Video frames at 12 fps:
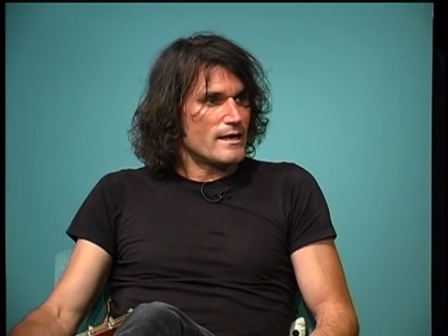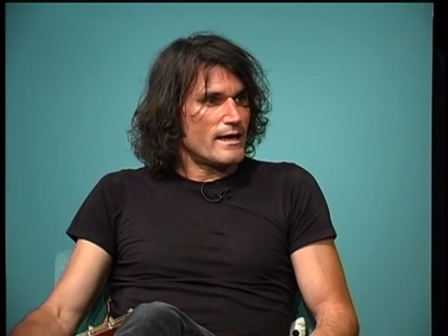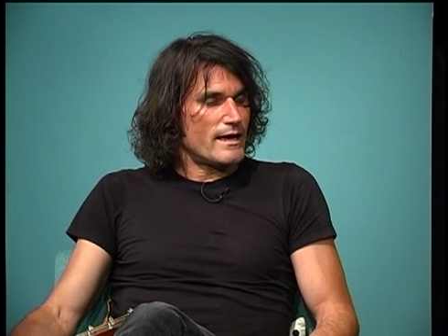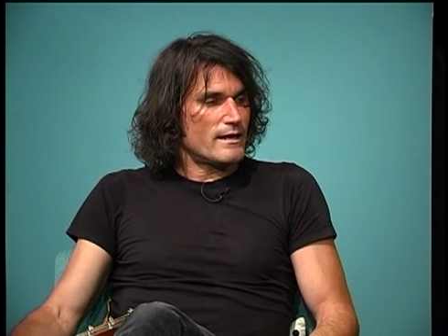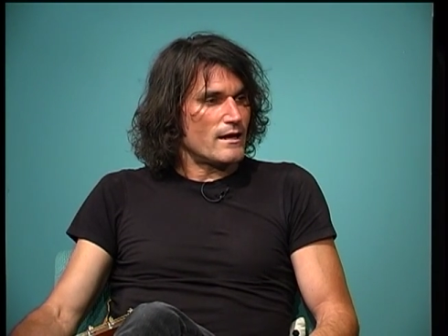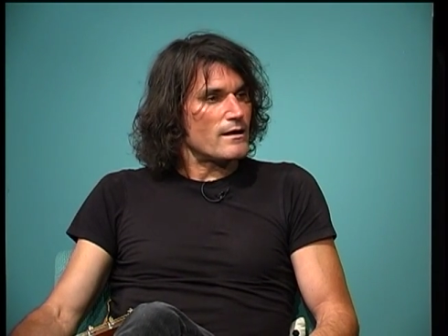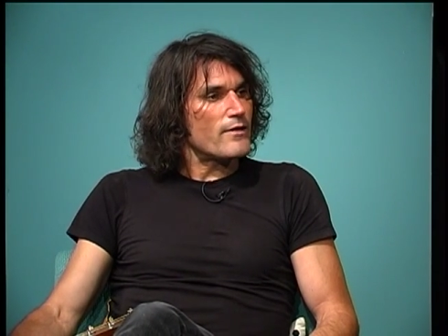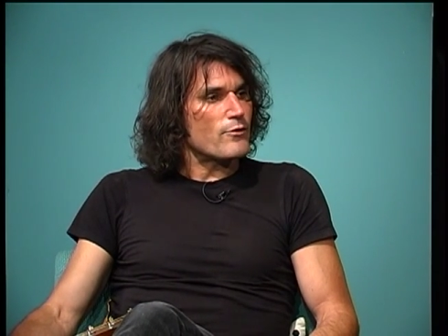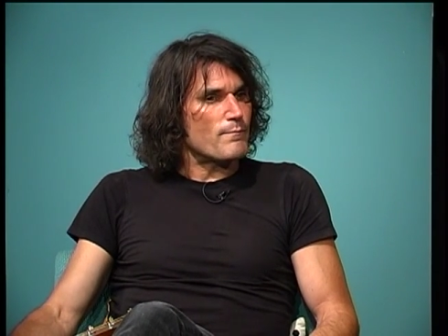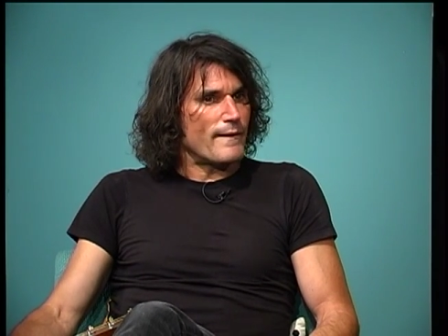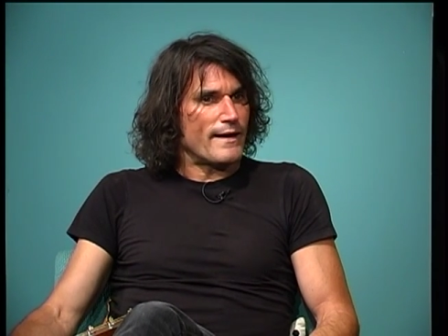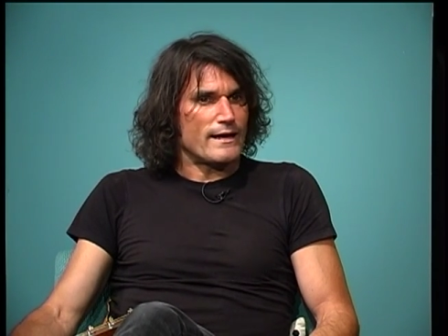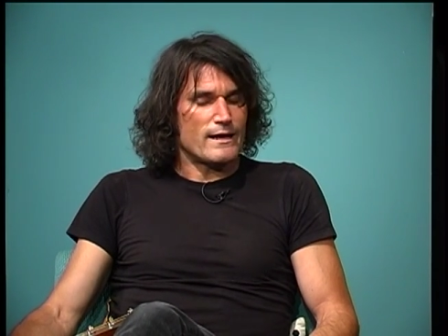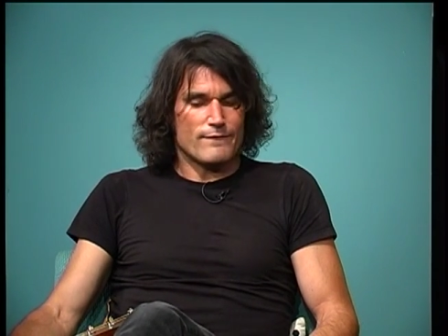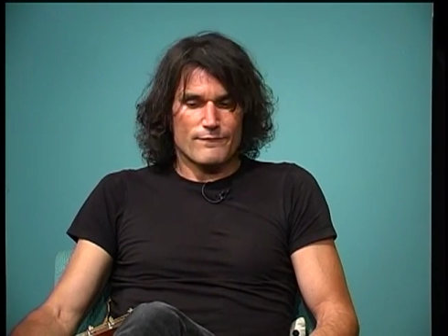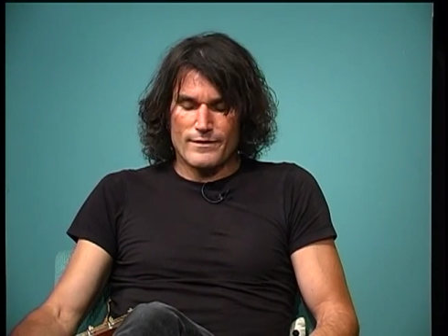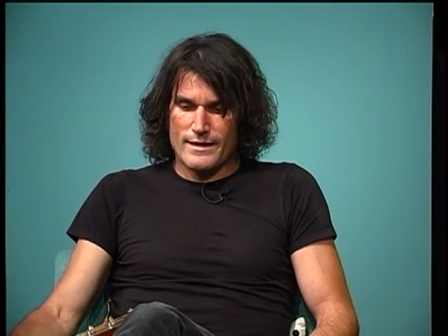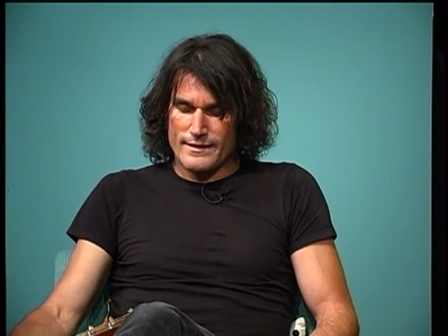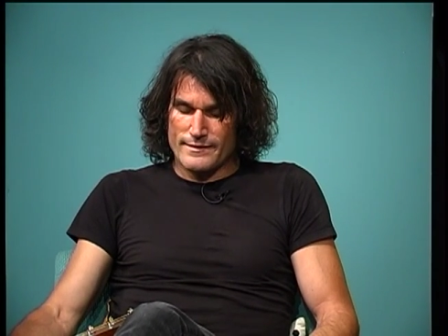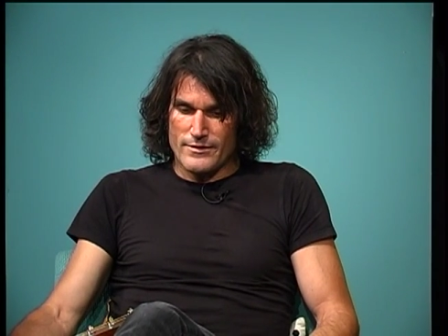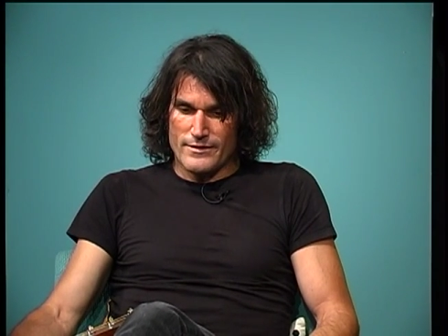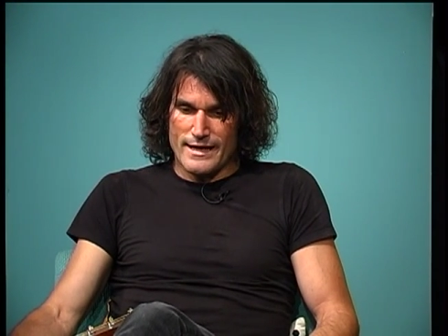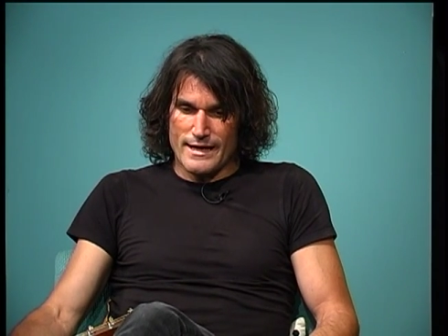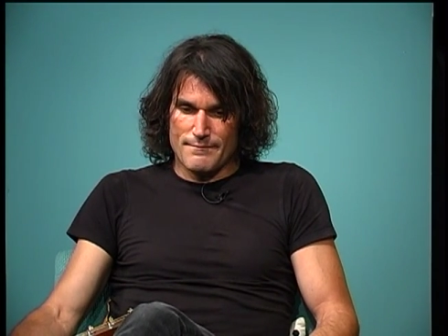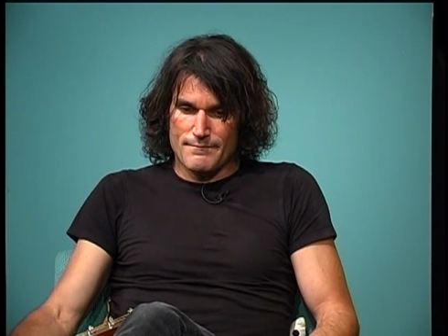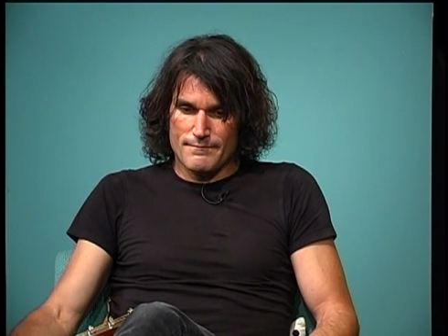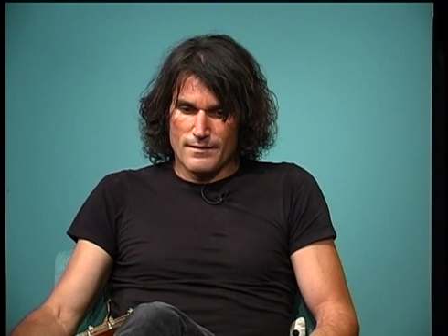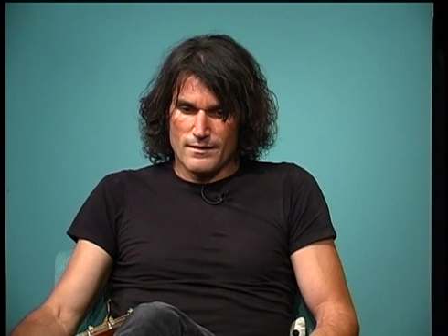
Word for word: and another band, I forget their name.